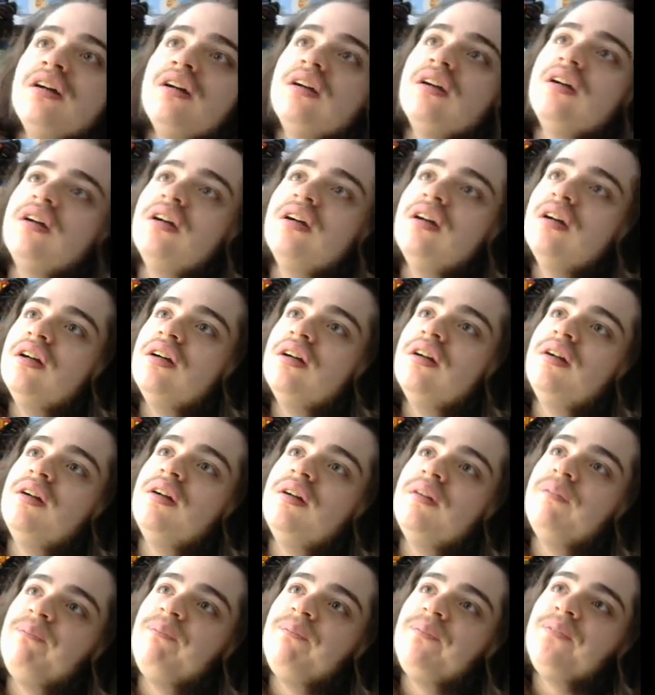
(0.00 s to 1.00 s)

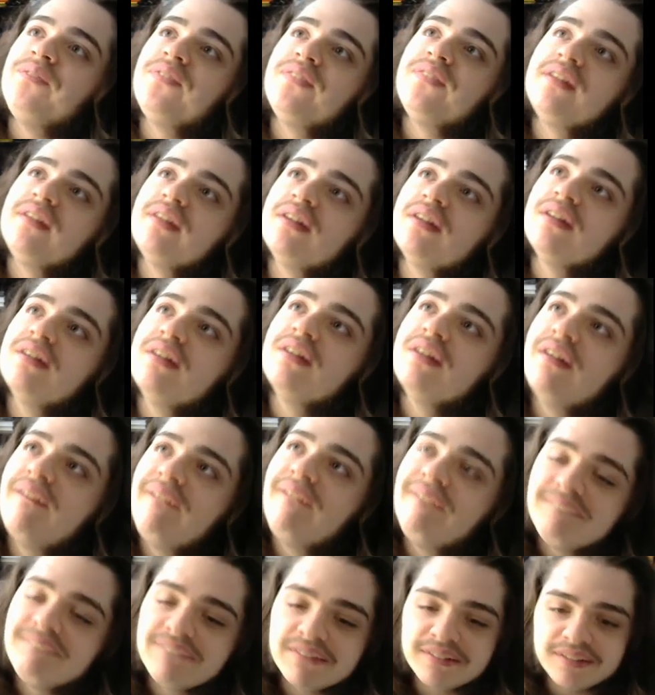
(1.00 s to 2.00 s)

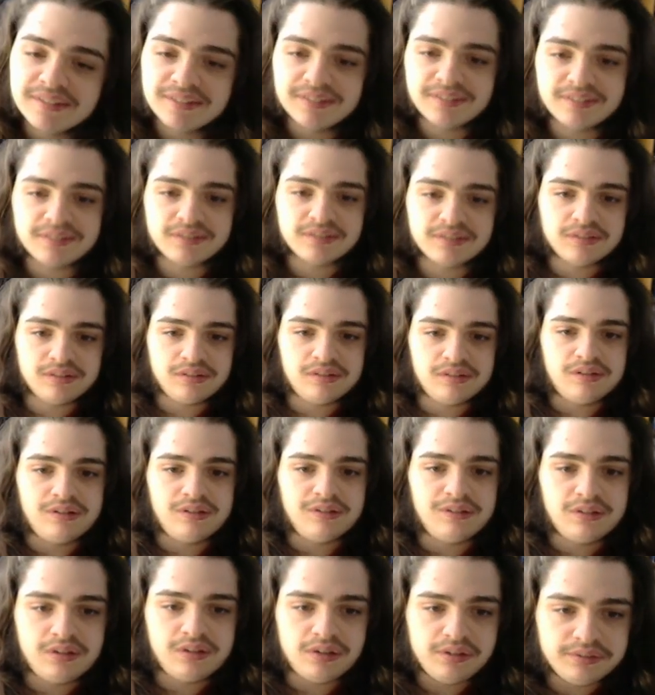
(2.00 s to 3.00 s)

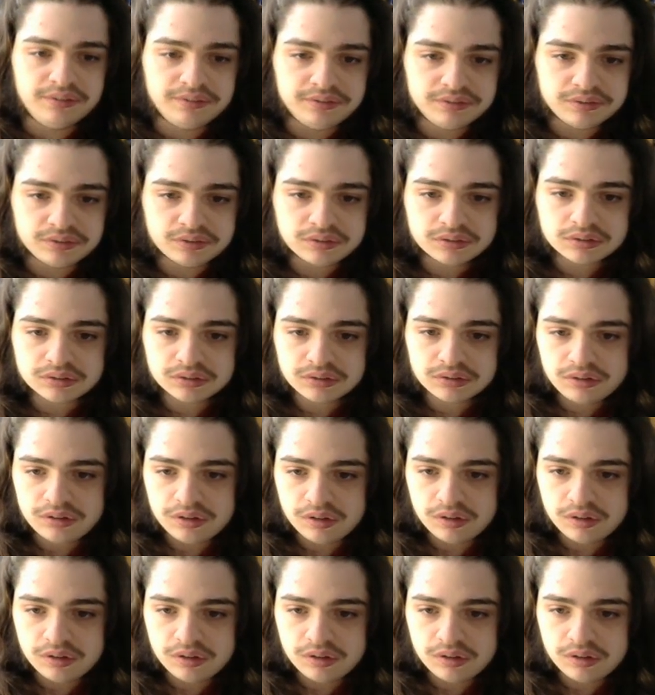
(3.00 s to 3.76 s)
Nothing is said.